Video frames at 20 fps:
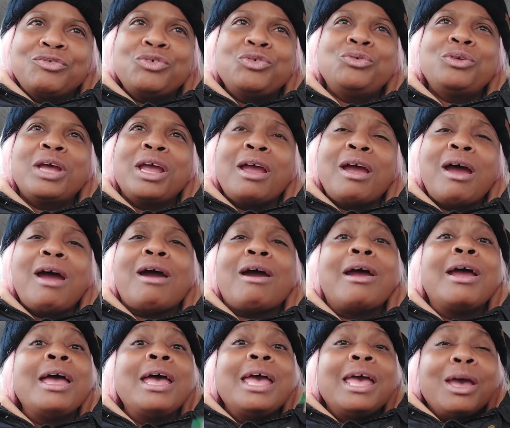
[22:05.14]
for who they are.
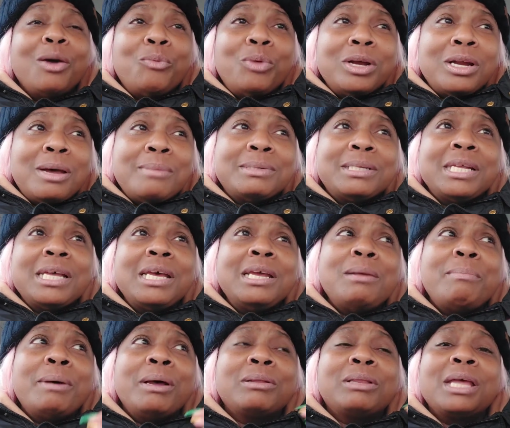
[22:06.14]
And what I'm saying
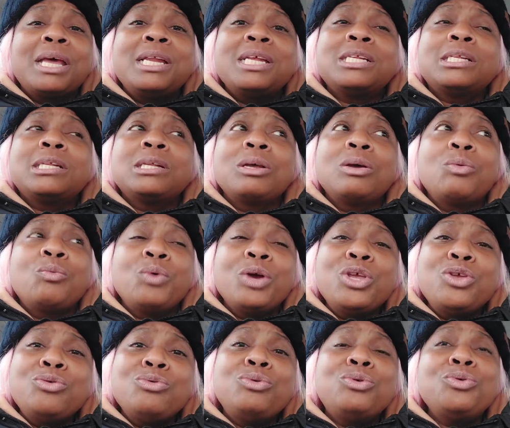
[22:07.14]
about that is,
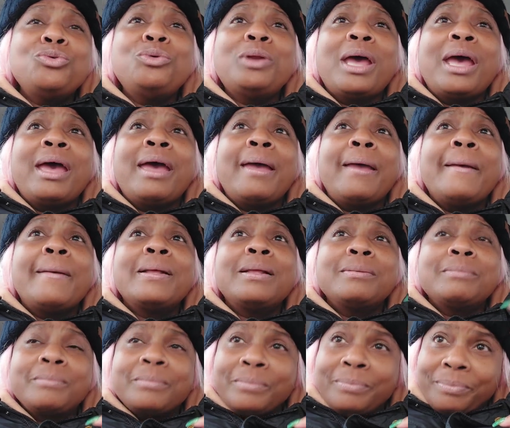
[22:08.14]
when you do that,
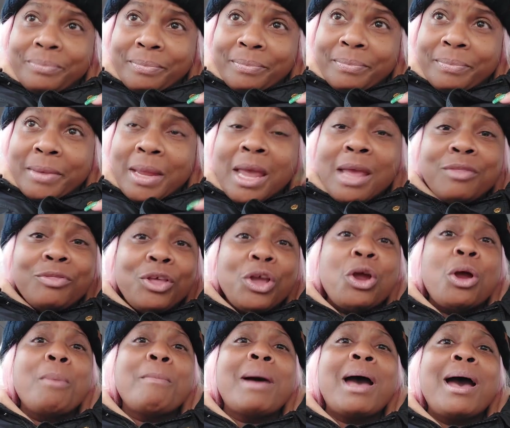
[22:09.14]
in
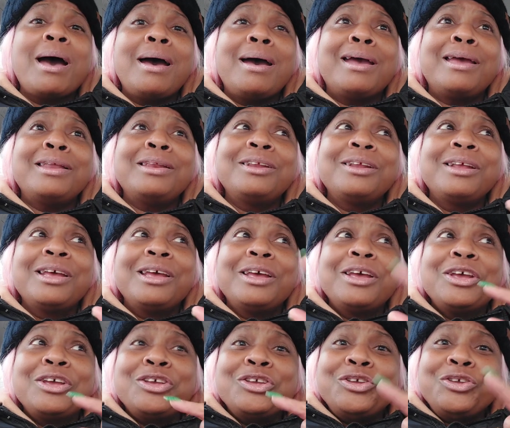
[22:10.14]
their mind,
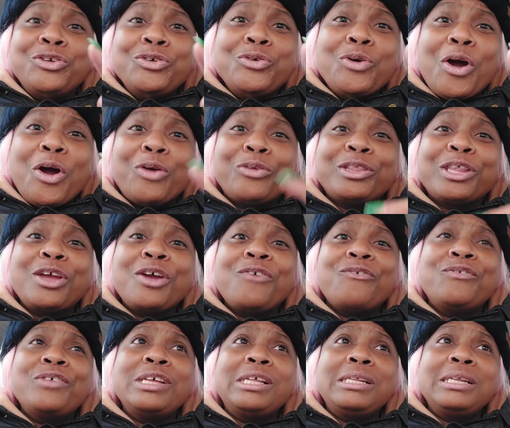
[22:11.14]
you hurt their
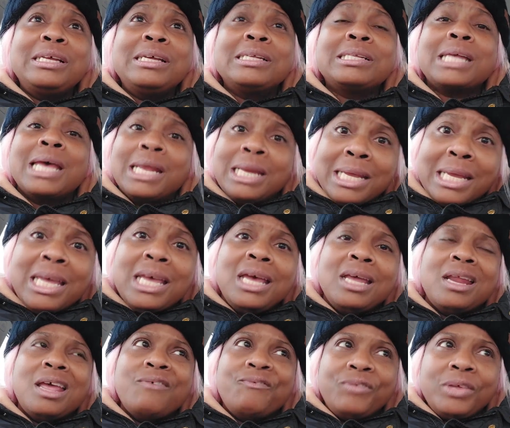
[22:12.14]
feelings. And
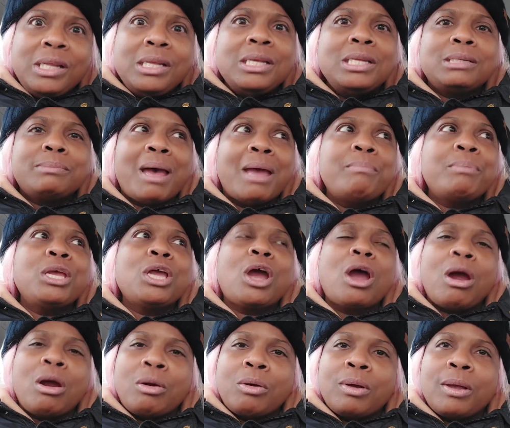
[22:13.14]
again, their feelings might be
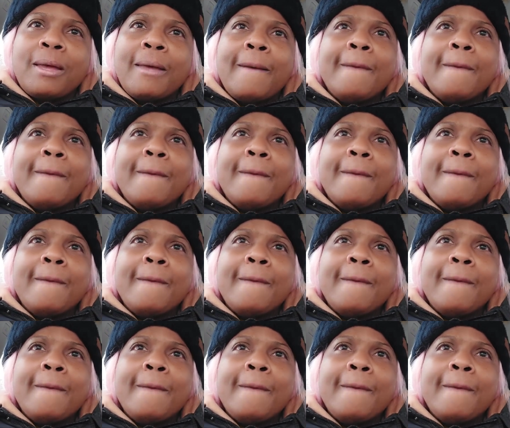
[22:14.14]
hurt,